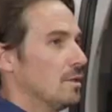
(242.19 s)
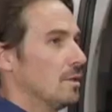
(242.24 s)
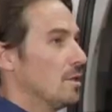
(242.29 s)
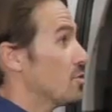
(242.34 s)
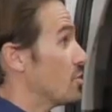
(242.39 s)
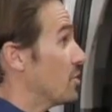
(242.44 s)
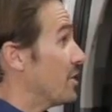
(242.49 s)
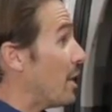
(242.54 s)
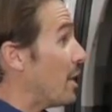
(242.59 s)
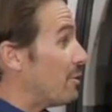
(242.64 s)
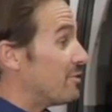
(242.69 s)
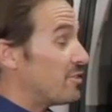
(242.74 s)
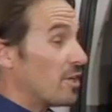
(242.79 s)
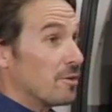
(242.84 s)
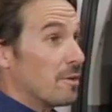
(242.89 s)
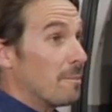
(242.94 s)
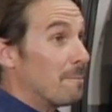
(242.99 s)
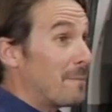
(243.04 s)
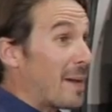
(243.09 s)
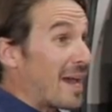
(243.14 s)
So now we've done
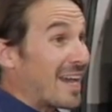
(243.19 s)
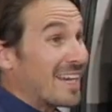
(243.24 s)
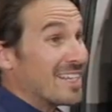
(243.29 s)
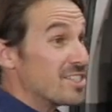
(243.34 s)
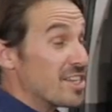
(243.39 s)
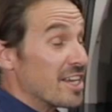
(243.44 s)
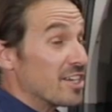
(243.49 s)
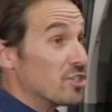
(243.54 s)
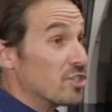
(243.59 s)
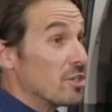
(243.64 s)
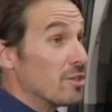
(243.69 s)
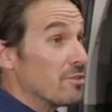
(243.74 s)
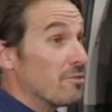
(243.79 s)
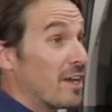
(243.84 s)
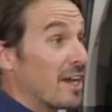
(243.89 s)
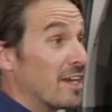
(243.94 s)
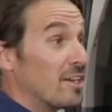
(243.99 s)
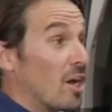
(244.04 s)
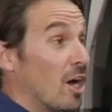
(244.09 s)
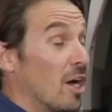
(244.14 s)
the back section of the
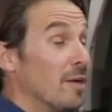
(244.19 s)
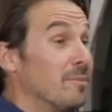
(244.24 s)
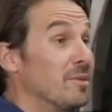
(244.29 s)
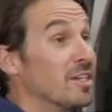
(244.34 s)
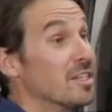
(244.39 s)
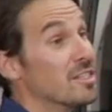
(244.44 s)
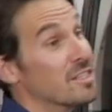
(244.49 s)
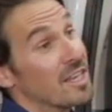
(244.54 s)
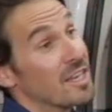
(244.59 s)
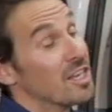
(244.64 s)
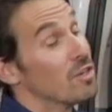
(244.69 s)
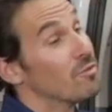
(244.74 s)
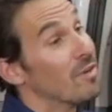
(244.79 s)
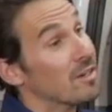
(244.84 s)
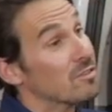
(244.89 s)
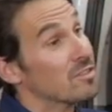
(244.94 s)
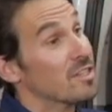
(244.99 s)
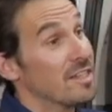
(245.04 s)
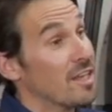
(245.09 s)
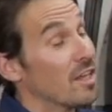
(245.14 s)
van, I'm going to take you
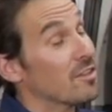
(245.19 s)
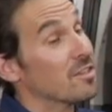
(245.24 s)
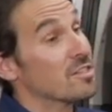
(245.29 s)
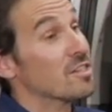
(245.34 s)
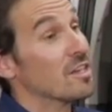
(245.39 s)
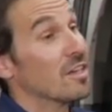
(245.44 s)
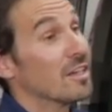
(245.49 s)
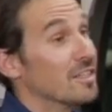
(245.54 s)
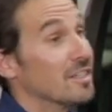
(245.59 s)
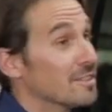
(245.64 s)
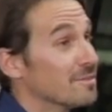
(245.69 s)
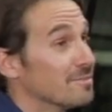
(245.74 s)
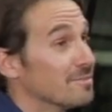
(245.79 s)
around to the other side.